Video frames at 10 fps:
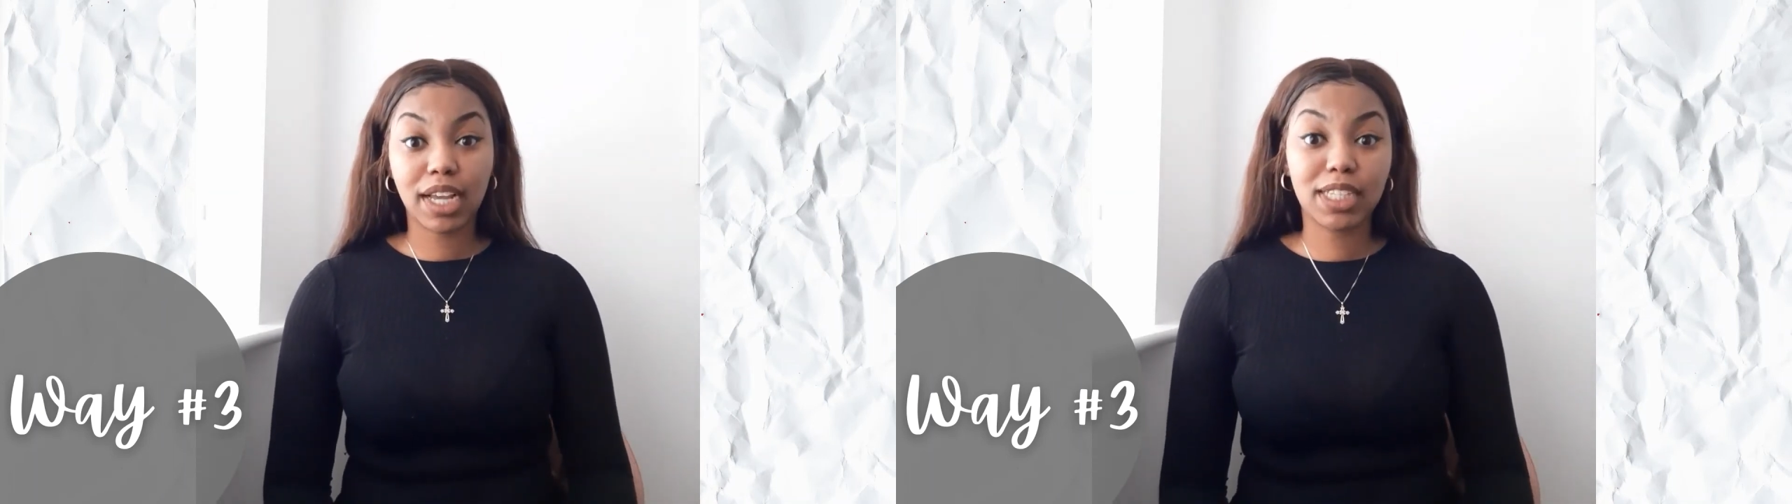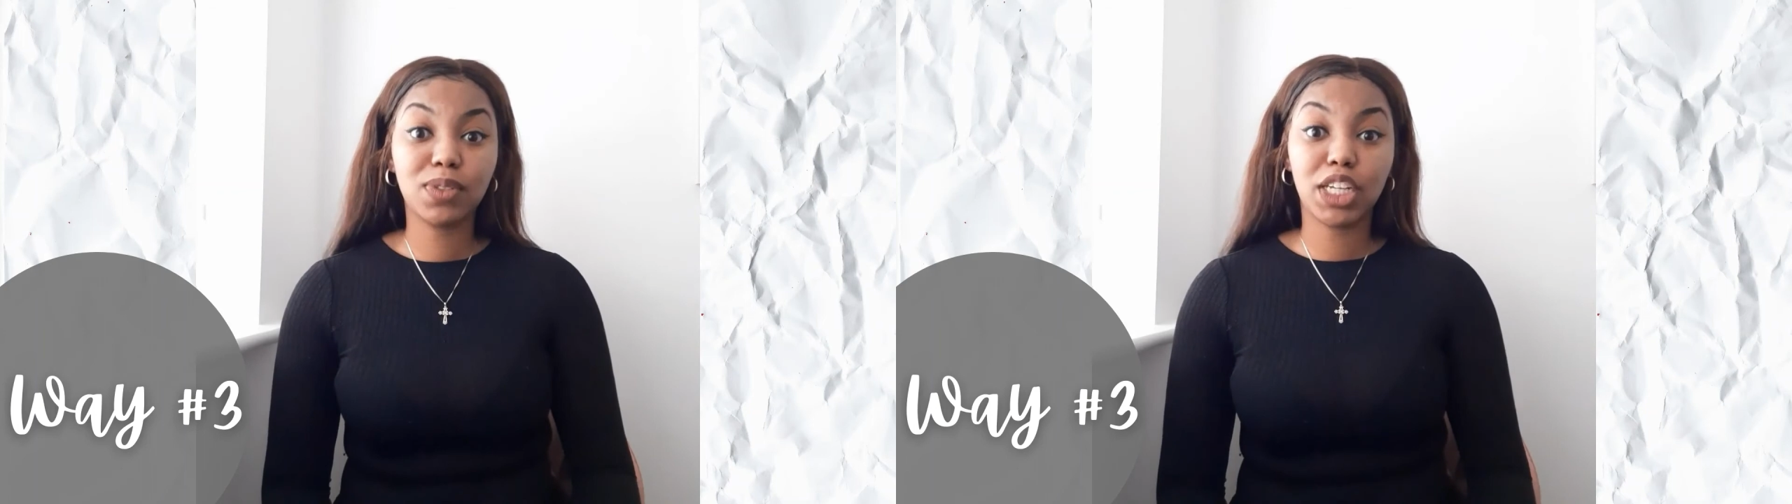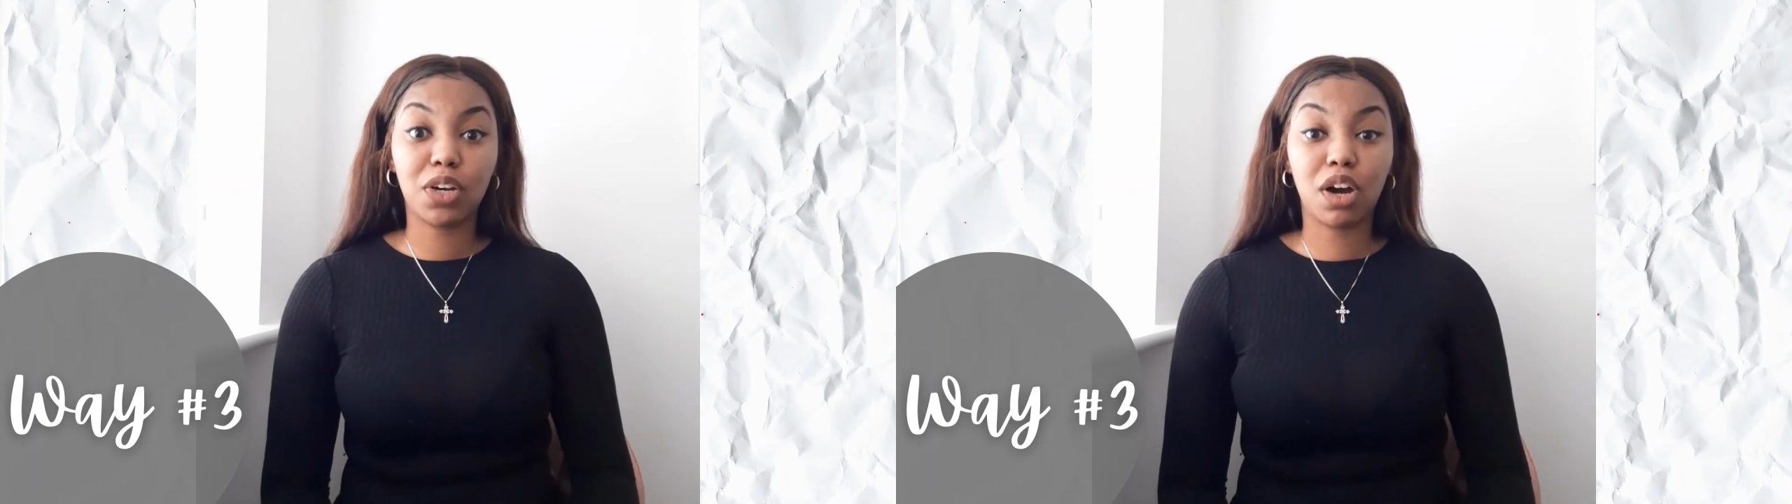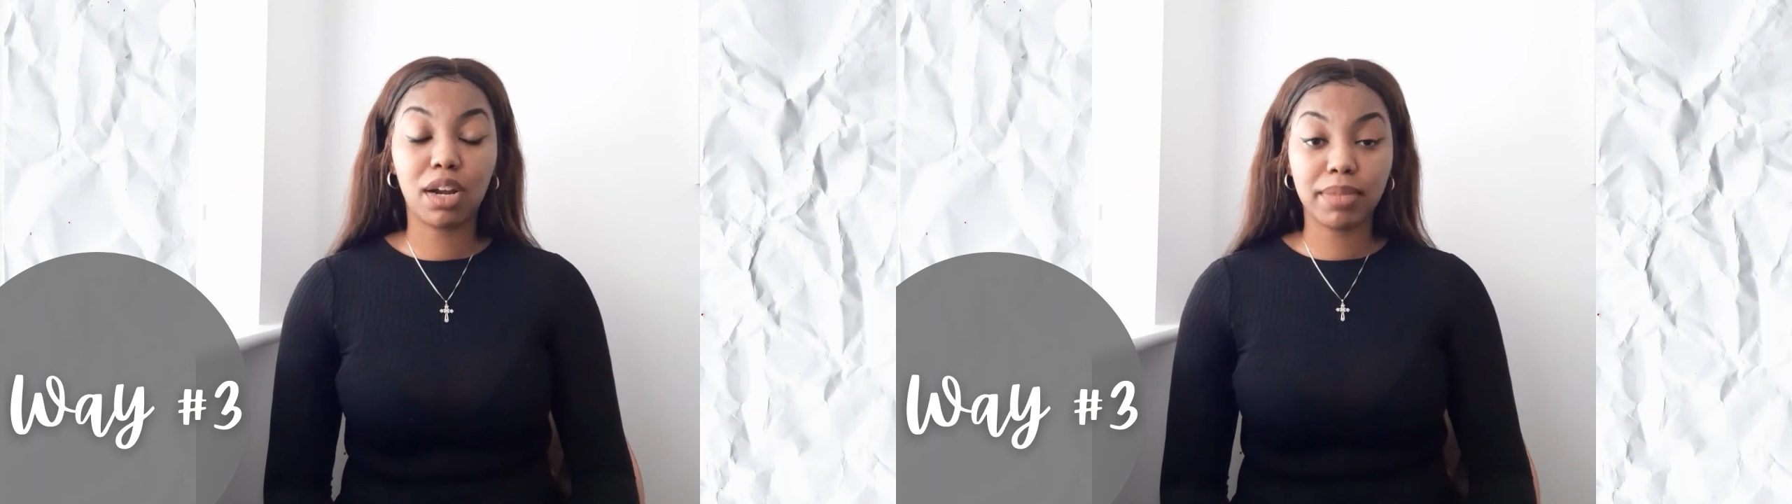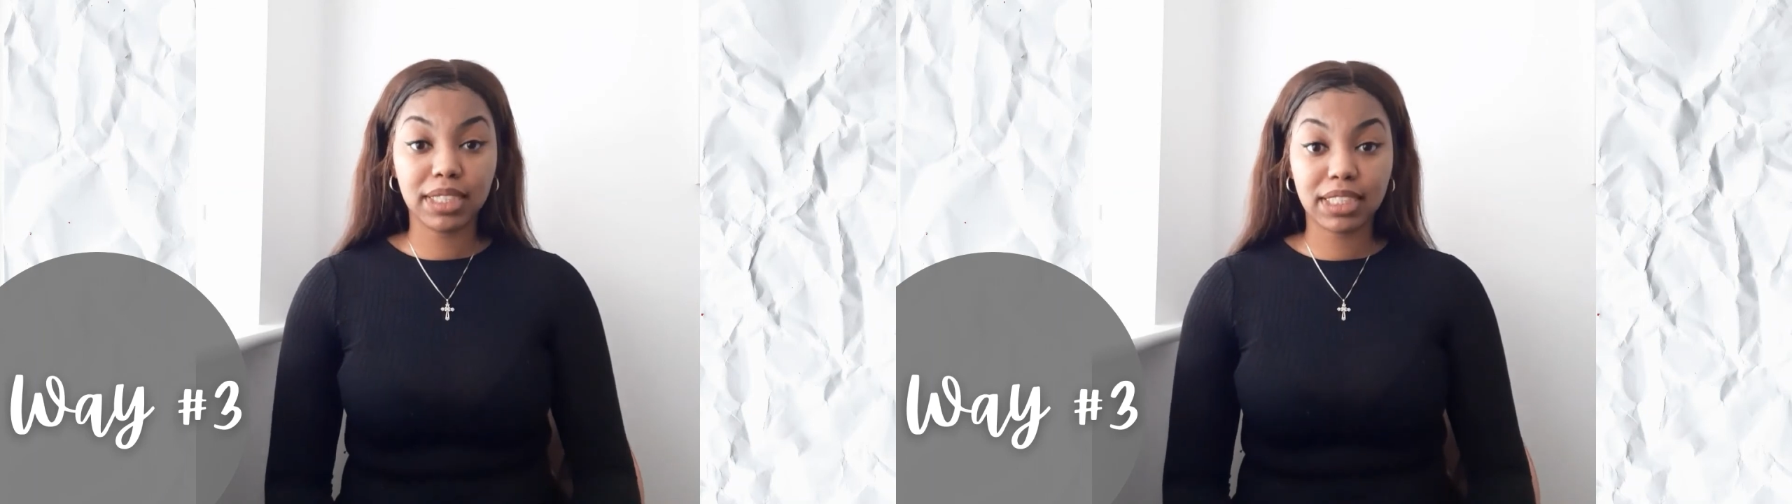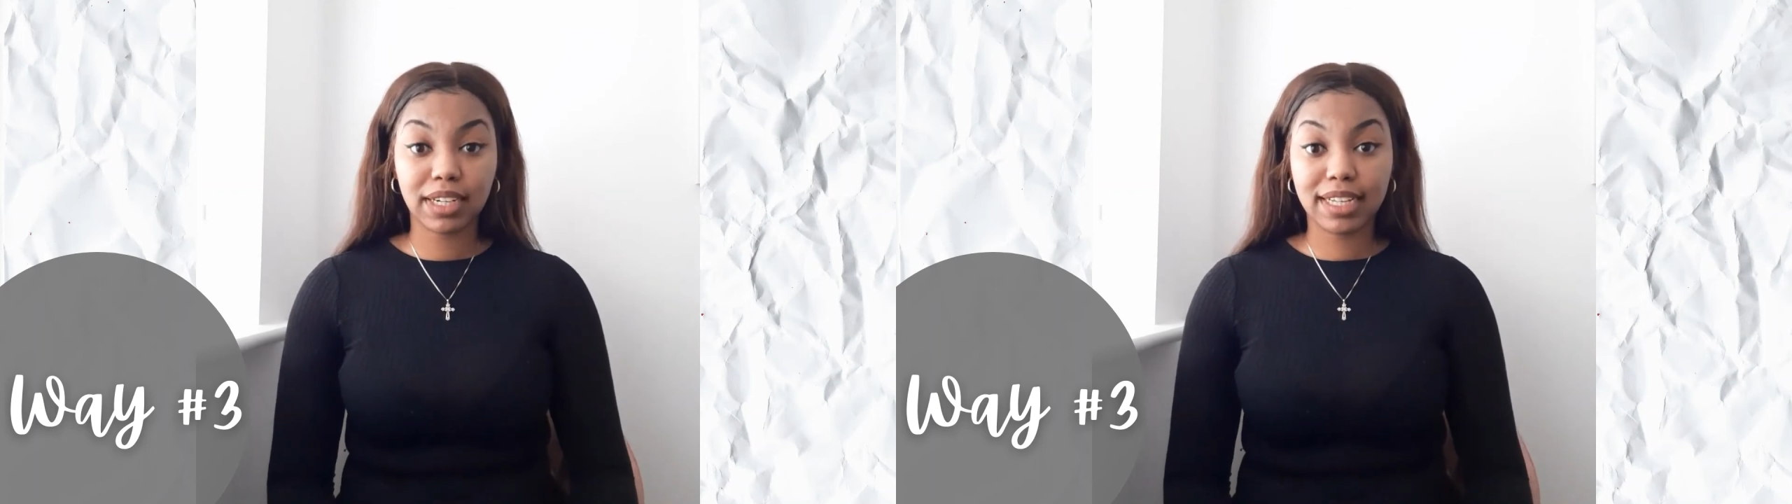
As we know, our military